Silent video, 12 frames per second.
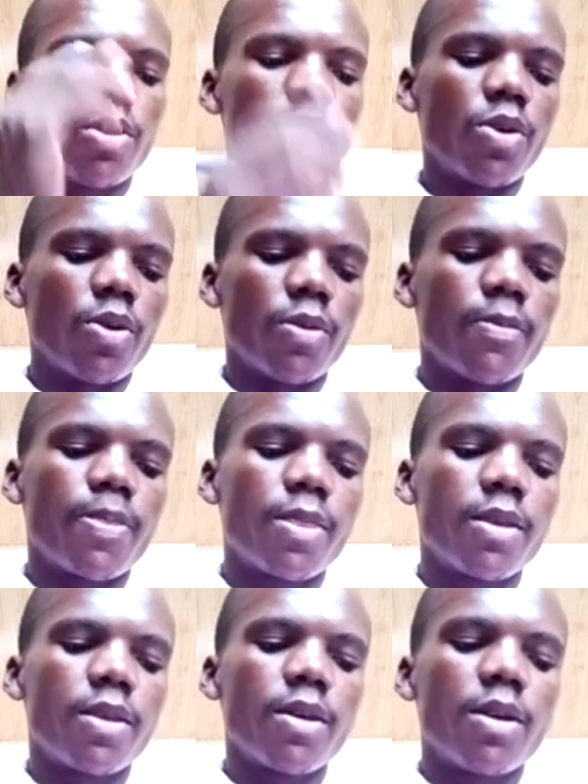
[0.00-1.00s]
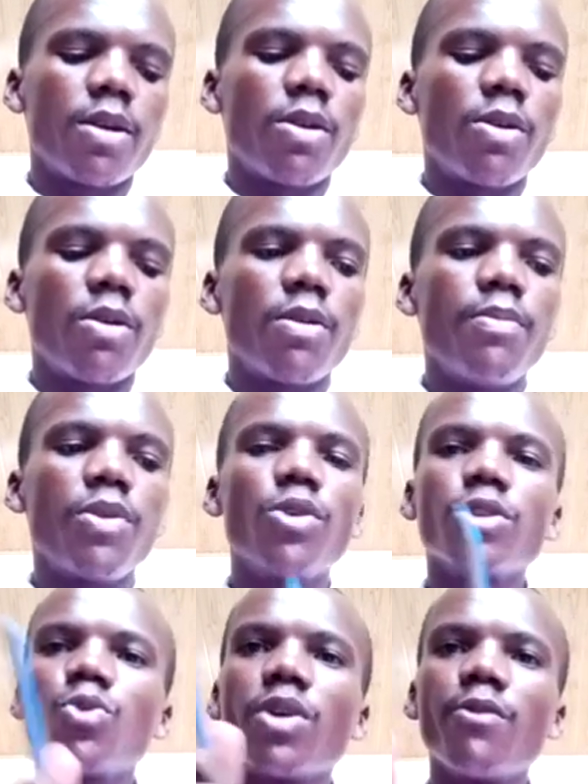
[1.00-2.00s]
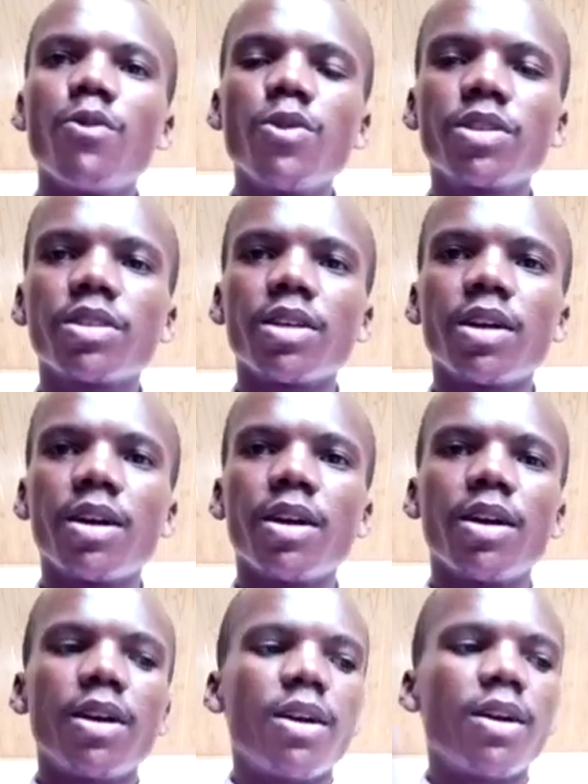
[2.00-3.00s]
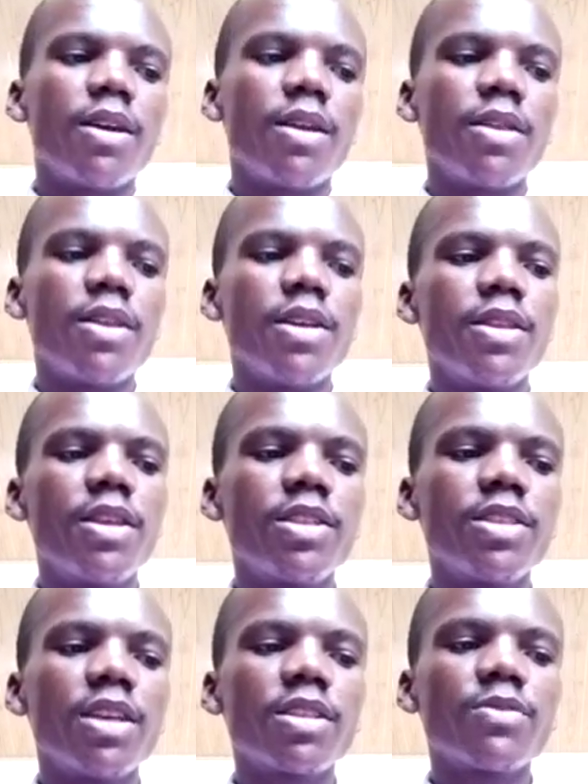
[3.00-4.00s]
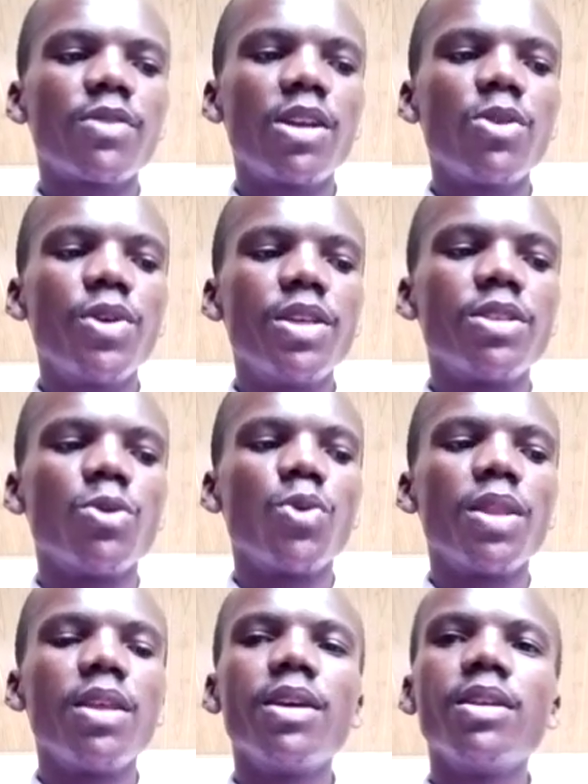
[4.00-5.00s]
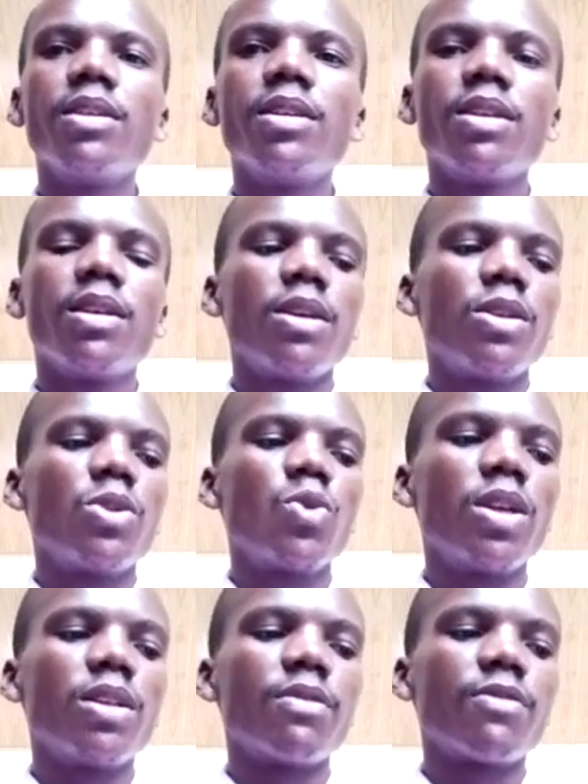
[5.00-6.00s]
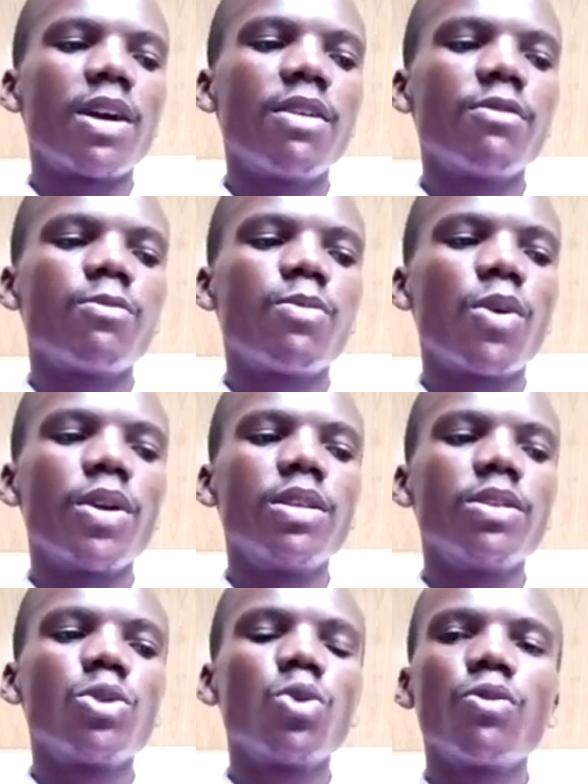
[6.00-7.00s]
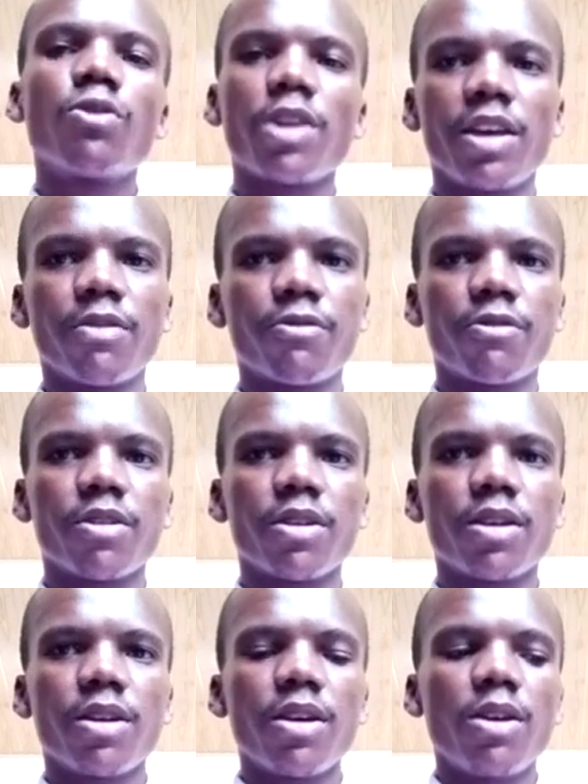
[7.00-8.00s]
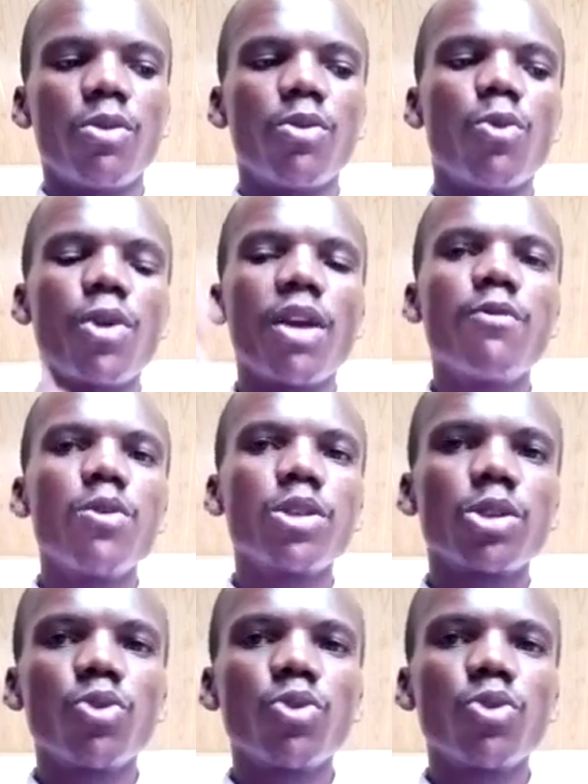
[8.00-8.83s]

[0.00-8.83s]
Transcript: no, because we have used the teacher's value is within 25.25. We have used